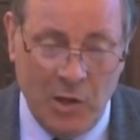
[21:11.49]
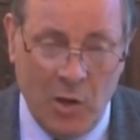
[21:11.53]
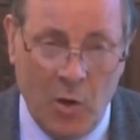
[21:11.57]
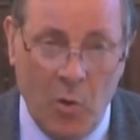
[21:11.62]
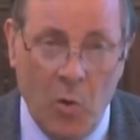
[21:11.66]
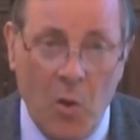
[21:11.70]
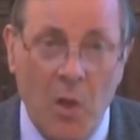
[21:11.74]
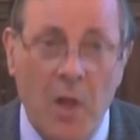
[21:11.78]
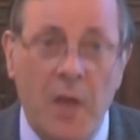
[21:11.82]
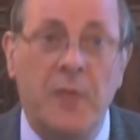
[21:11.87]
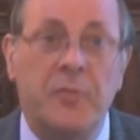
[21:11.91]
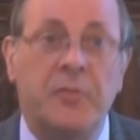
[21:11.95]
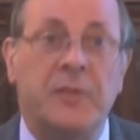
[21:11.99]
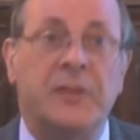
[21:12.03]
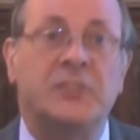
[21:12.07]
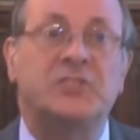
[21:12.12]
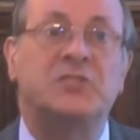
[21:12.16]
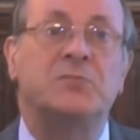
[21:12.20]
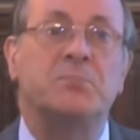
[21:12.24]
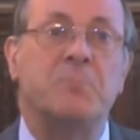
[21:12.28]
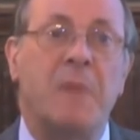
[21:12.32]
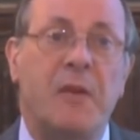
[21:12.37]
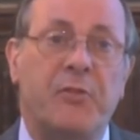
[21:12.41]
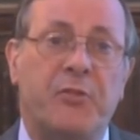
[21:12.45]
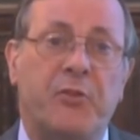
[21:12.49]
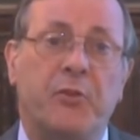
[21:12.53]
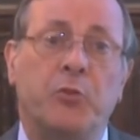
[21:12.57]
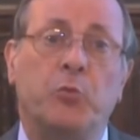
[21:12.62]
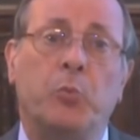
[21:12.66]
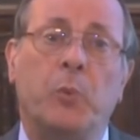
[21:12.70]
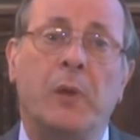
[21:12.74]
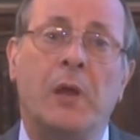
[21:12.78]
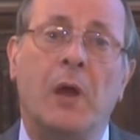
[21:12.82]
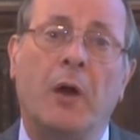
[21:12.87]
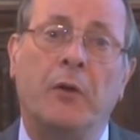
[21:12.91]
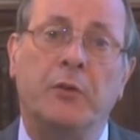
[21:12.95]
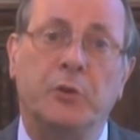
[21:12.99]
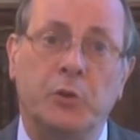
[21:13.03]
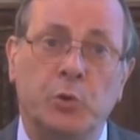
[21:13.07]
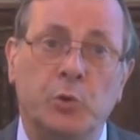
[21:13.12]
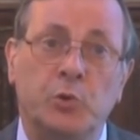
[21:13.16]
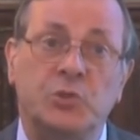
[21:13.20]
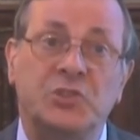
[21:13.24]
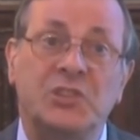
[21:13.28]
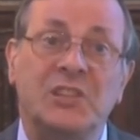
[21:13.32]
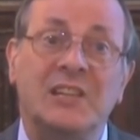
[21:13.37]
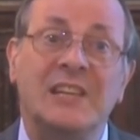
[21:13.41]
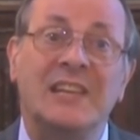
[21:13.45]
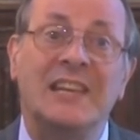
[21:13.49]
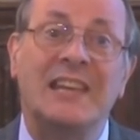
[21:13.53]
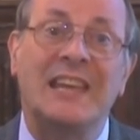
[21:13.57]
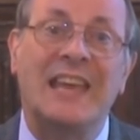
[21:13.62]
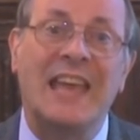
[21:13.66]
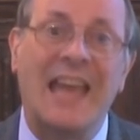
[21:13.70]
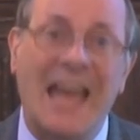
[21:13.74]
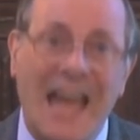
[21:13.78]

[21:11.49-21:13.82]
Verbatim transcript: You know, this method we are using